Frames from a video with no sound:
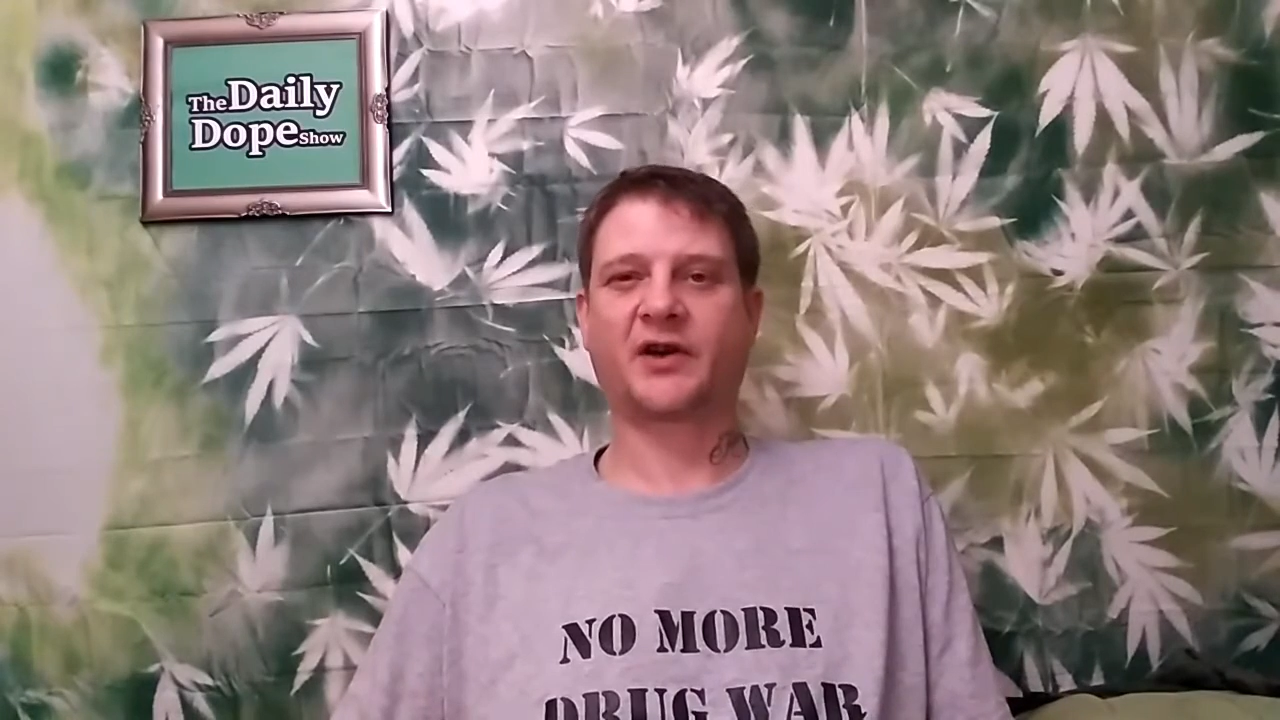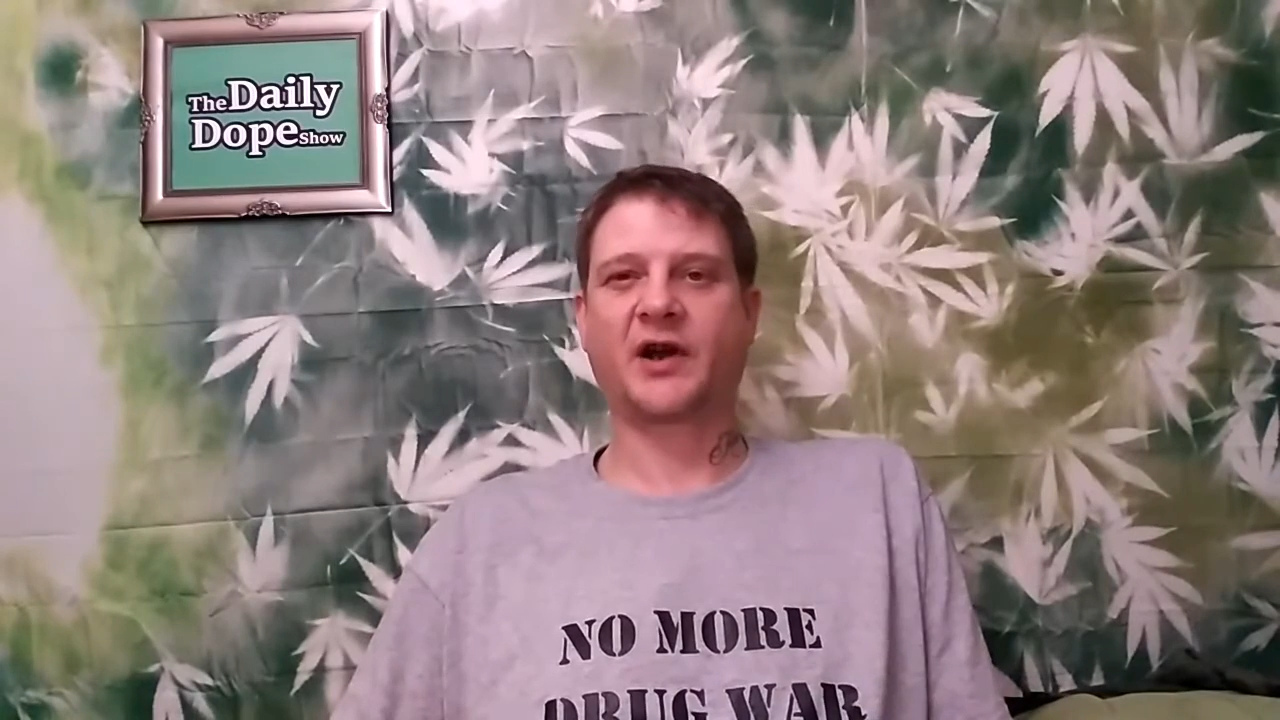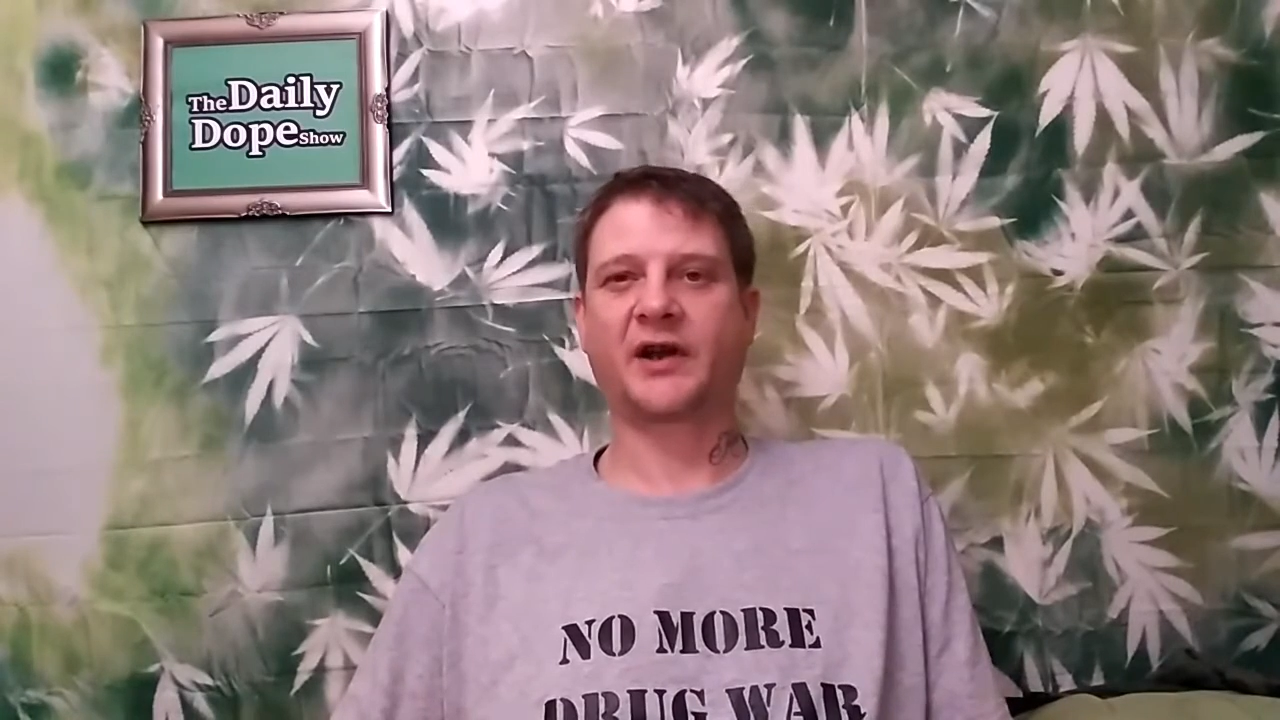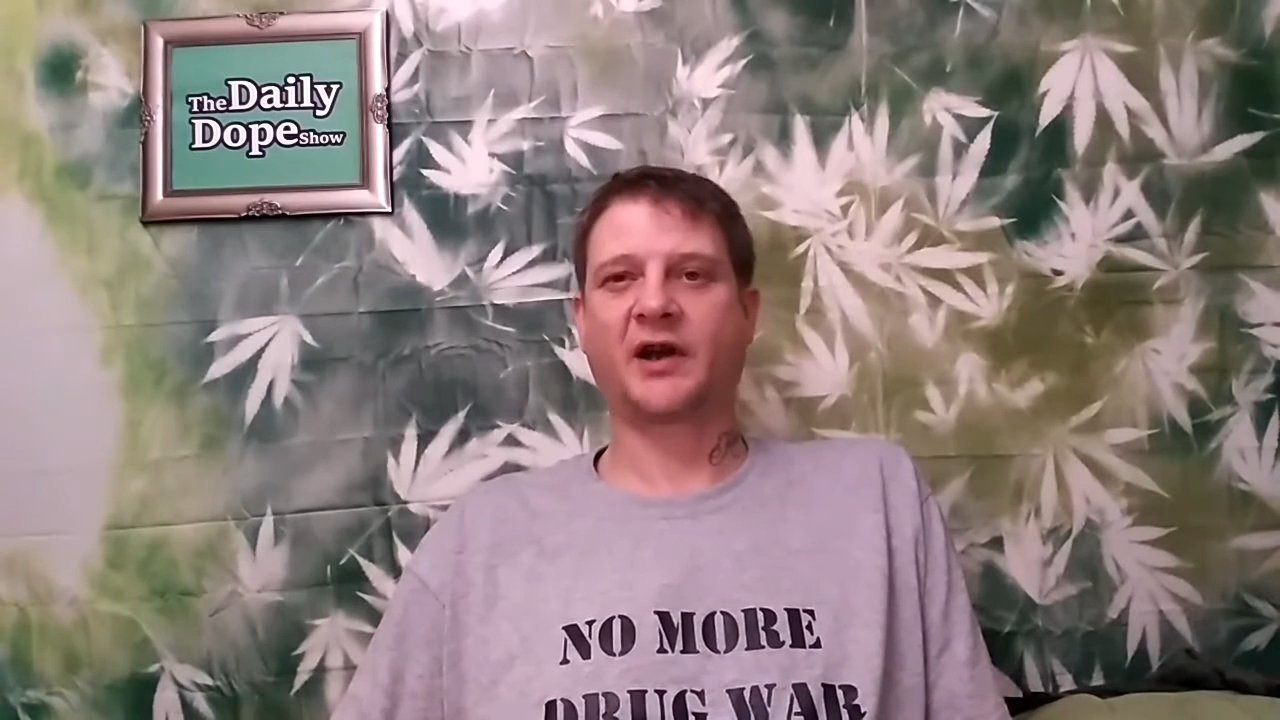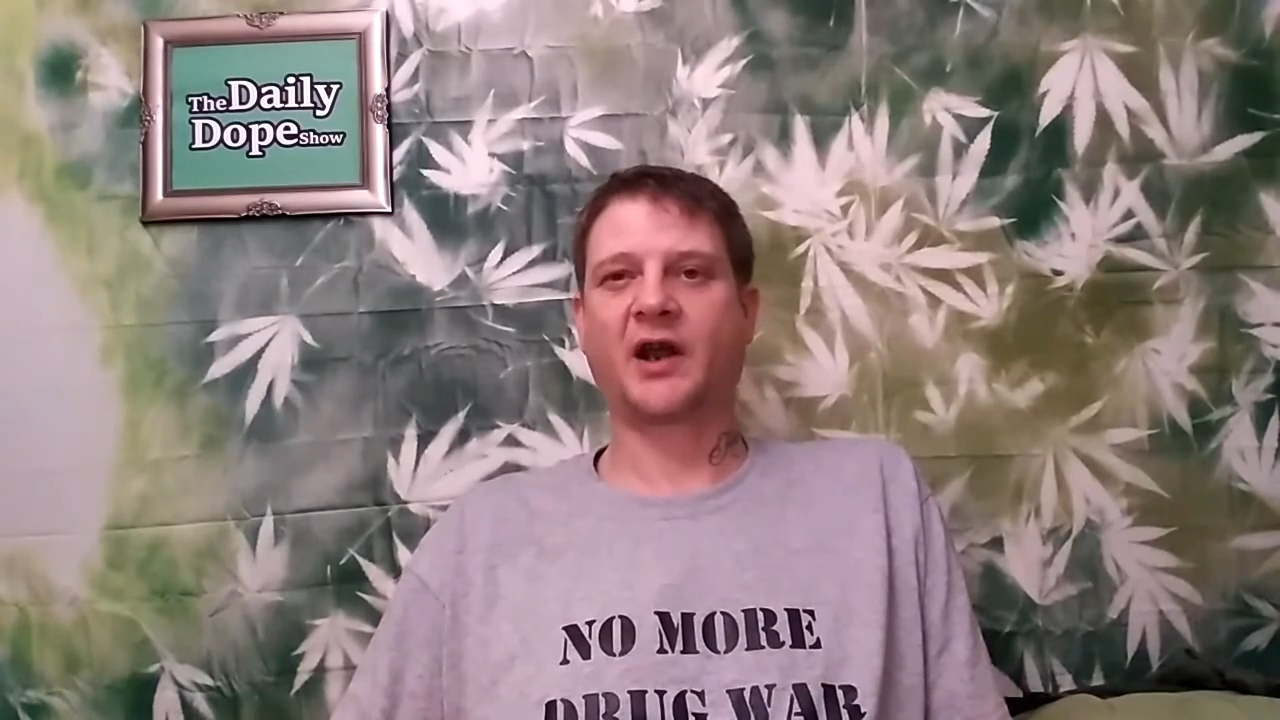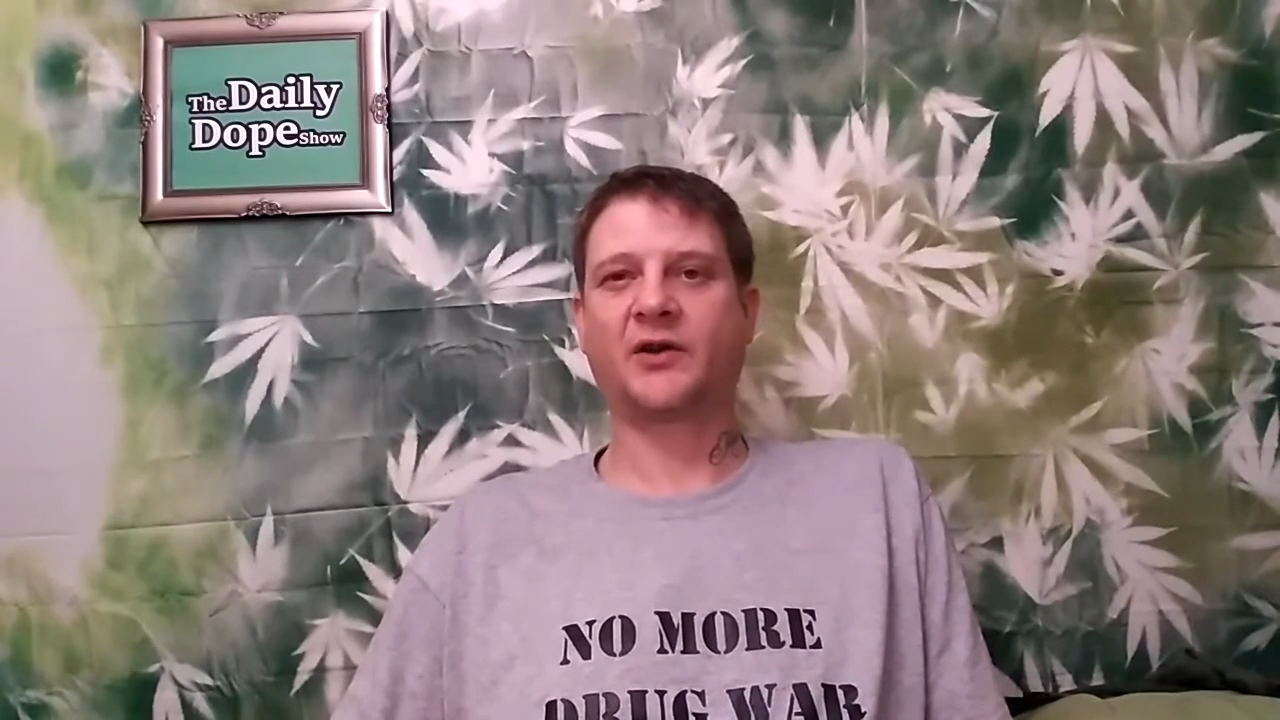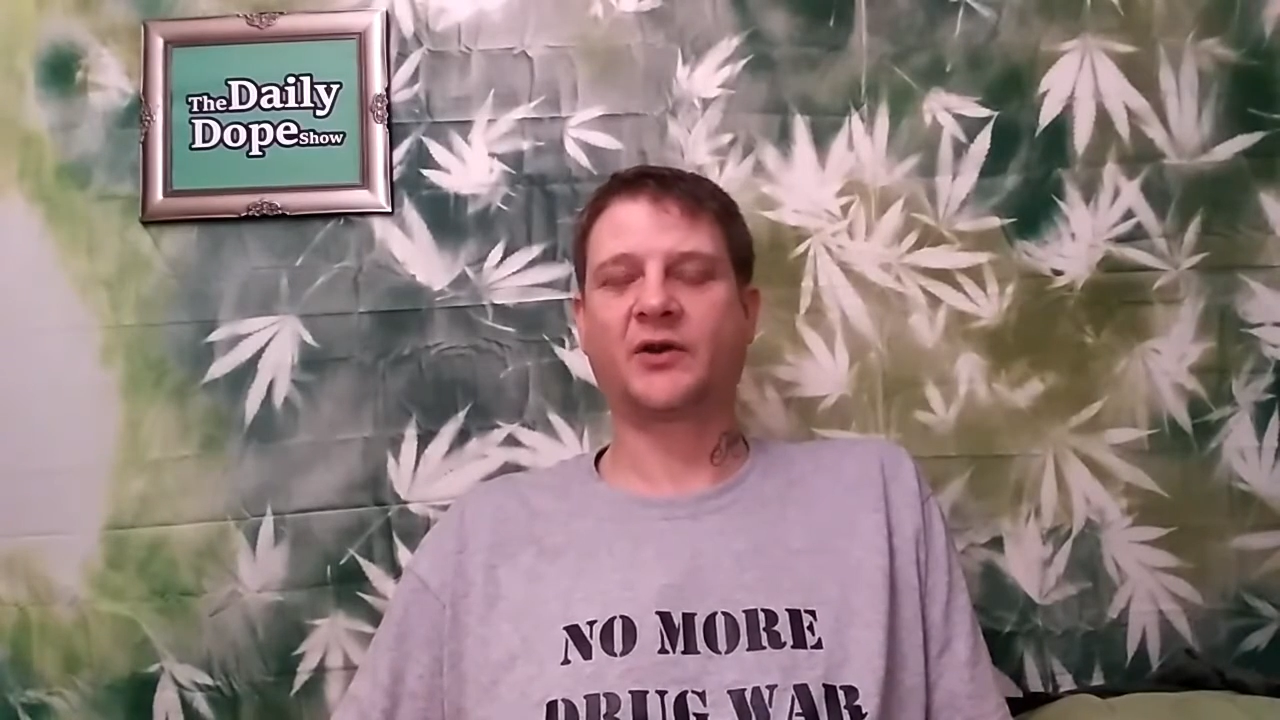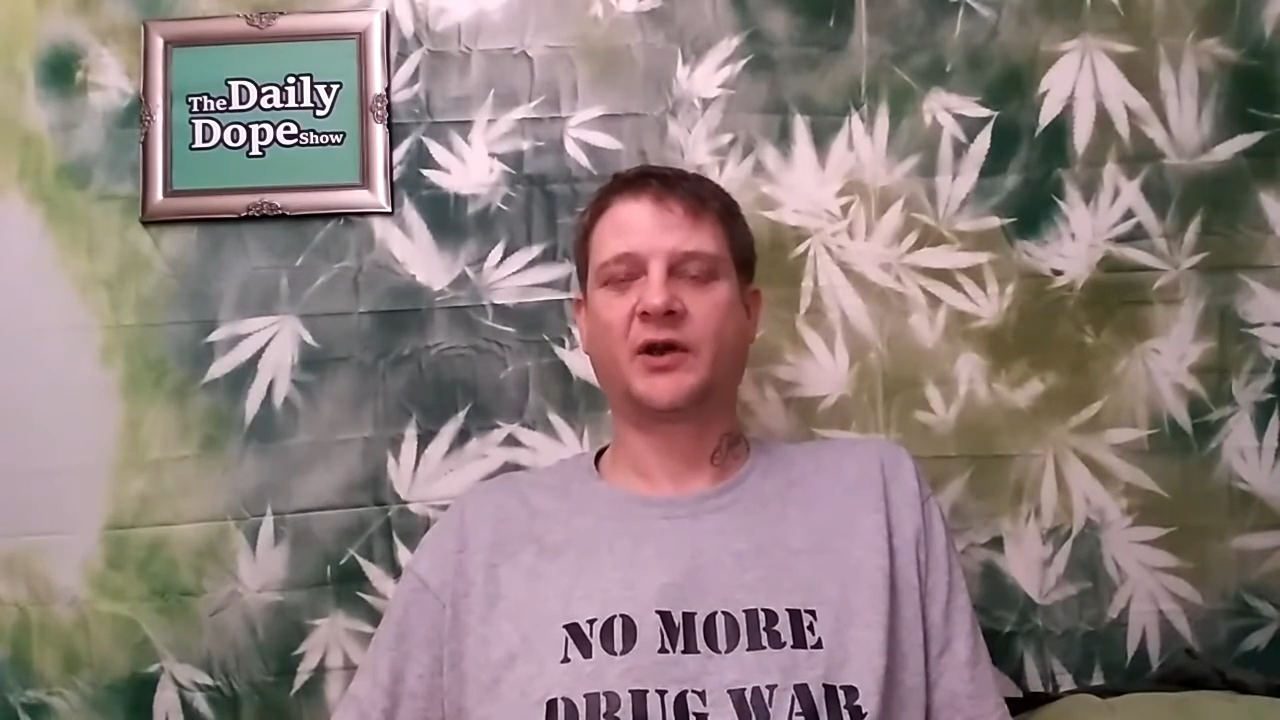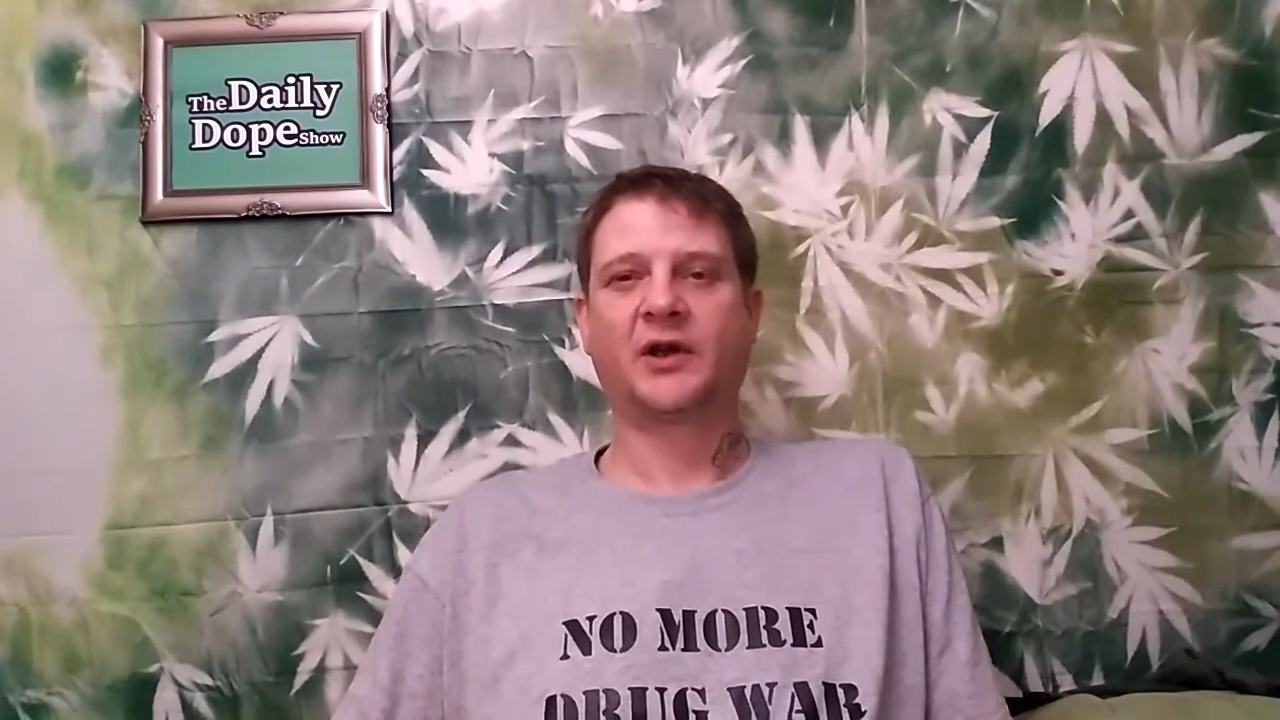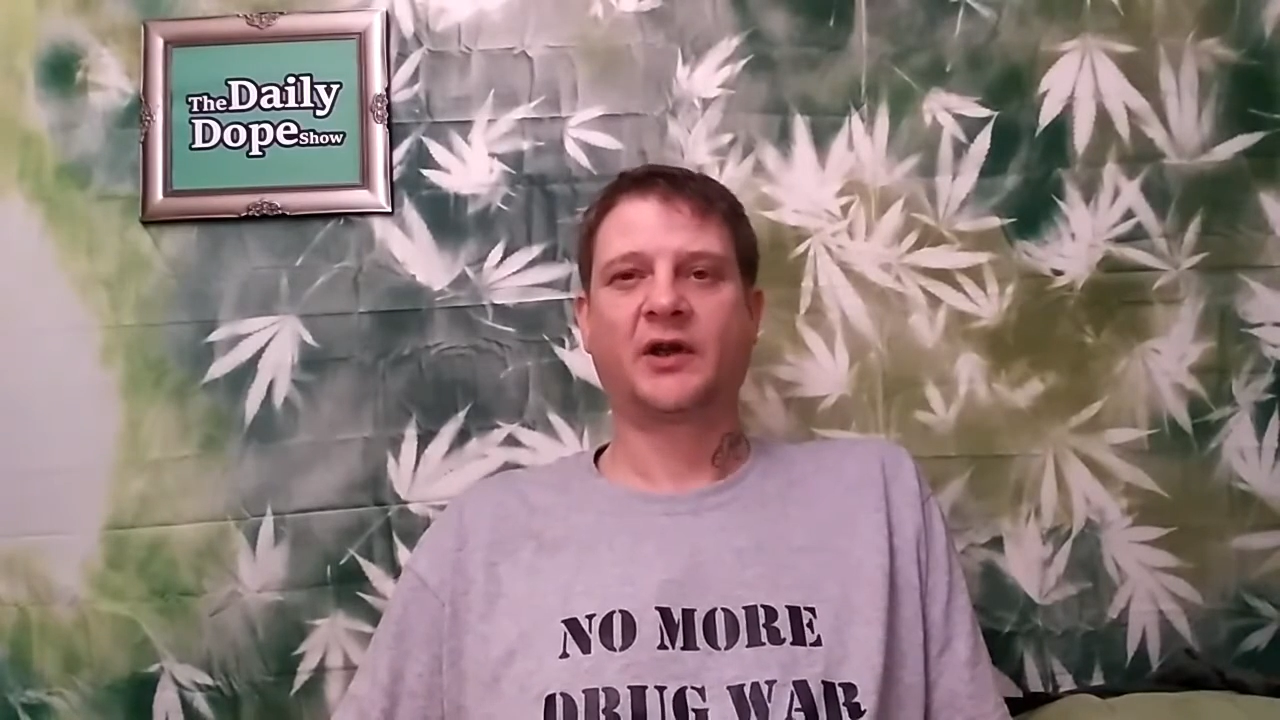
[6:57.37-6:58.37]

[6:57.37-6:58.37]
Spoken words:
cranking out.